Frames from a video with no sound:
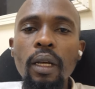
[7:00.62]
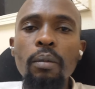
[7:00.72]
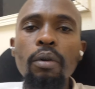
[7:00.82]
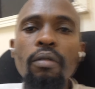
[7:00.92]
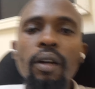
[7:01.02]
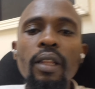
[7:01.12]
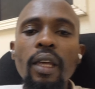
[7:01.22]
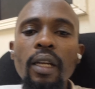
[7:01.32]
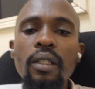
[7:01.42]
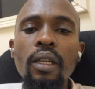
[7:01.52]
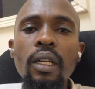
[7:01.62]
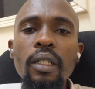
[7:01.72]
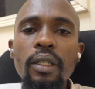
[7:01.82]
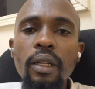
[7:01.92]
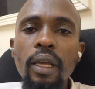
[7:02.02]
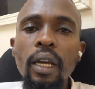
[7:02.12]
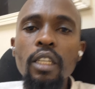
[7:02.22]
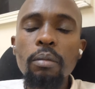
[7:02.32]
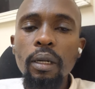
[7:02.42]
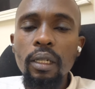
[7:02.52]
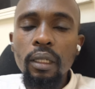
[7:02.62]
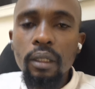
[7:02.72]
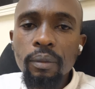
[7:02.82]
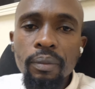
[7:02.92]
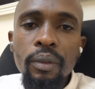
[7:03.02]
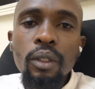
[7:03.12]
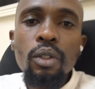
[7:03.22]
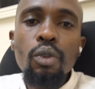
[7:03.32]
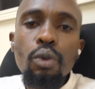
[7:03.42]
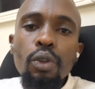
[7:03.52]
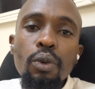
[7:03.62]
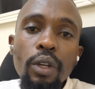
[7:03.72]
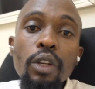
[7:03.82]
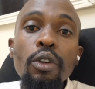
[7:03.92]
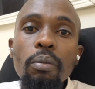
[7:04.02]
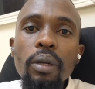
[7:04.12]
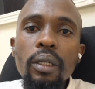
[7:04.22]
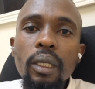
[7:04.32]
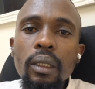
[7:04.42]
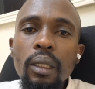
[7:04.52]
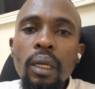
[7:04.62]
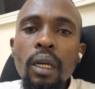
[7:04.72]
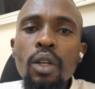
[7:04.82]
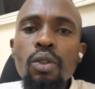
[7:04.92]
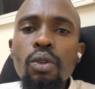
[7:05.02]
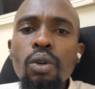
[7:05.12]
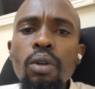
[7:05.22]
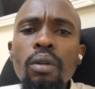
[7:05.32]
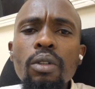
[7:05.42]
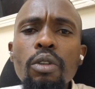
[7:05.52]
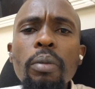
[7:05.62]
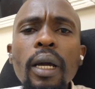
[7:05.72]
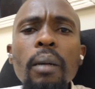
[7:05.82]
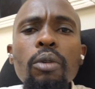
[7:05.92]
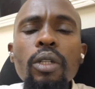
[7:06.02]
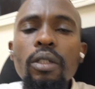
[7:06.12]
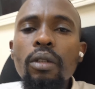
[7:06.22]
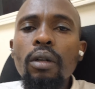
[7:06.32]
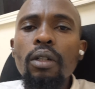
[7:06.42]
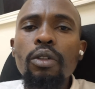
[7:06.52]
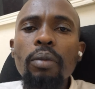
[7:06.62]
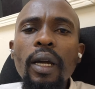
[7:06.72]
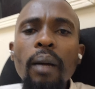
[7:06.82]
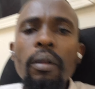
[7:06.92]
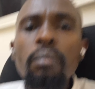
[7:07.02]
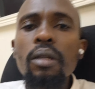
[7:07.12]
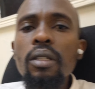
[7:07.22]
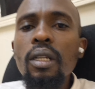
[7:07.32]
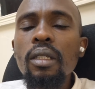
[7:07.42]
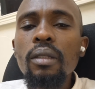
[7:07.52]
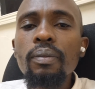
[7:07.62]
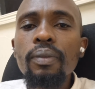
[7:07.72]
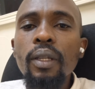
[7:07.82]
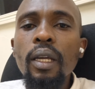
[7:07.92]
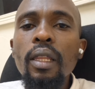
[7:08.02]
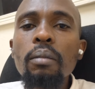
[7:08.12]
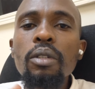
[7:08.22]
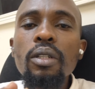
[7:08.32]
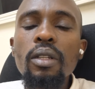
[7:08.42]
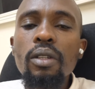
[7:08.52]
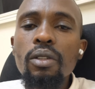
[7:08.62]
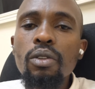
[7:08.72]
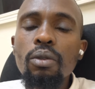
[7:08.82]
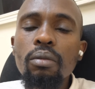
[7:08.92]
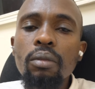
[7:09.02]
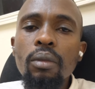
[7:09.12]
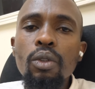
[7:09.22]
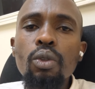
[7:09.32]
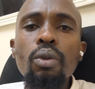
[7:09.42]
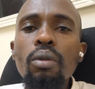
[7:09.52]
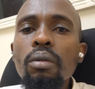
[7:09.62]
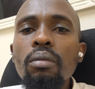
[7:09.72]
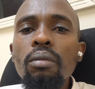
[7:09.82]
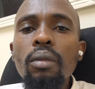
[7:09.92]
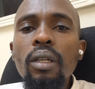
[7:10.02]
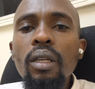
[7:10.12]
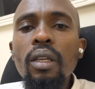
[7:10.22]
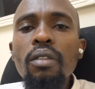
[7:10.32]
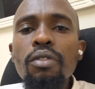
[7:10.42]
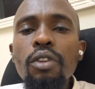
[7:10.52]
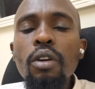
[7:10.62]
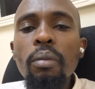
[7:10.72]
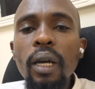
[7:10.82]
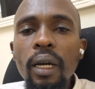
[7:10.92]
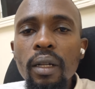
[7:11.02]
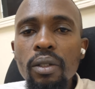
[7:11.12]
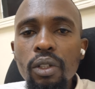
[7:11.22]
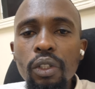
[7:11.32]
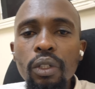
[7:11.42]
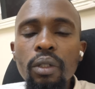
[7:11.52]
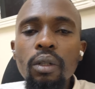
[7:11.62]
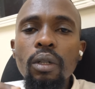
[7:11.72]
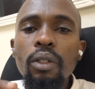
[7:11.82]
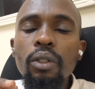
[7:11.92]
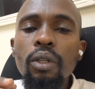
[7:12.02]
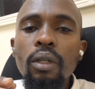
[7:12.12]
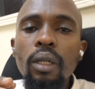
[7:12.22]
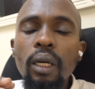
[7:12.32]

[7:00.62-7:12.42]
and provide their skills and their expertise to you in your business. So you become what is called, you become the business and the business is you. So if you don't make a decision, or you're